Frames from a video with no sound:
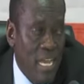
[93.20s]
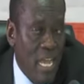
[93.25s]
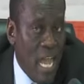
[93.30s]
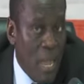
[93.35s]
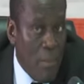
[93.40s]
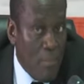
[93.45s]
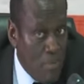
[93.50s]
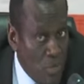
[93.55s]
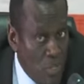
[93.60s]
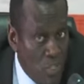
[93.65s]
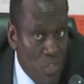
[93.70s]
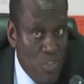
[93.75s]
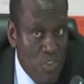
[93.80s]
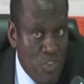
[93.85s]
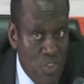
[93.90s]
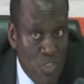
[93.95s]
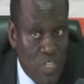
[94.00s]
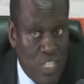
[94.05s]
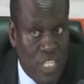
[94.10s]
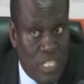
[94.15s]
are put on
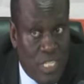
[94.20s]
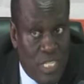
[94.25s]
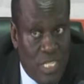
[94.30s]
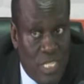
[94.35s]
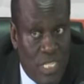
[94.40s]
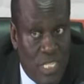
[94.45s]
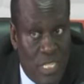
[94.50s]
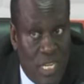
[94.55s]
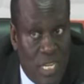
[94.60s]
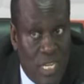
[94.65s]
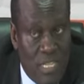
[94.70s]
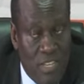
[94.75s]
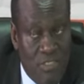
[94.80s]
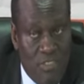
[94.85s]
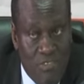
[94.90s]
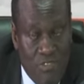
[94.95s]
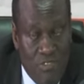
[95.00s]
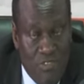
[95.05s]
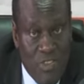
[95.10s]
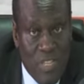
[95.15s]
notice, and they
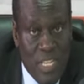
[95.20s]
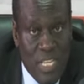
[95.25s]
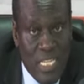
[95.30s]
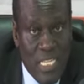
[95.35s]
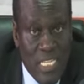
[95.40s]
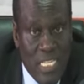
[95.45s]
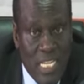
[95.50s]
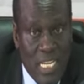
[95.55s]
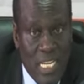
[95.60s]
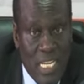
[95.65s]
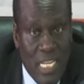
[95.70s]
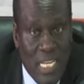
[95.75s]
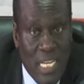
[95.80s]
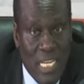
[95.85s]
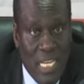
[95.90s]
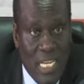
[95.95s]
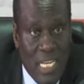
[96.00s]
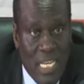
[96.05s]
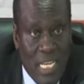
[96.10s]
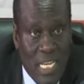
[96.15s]
should know that
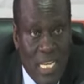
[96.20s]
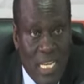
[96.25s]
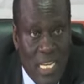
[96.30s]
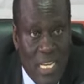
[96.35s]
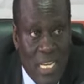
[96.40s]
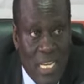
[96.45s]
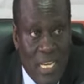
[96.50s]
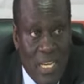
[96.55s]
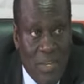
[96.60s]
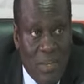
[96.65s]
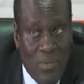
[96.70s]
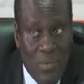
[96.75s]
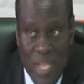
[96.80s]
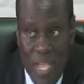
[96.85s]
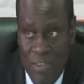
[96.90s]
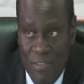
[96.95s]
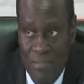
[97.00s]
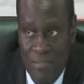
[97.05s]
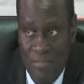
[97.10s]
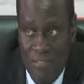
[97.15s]
we
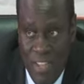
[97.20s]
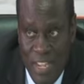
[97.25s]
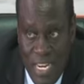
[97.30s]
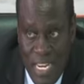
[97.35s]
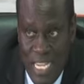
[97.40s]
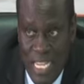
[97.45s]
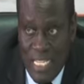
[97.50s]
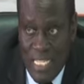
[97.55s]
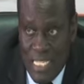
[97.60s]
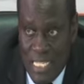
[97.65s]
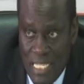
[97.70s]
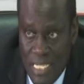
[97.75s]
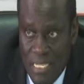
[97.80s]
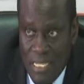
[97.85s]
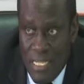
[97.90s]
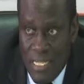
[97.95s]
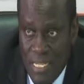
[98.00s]
have various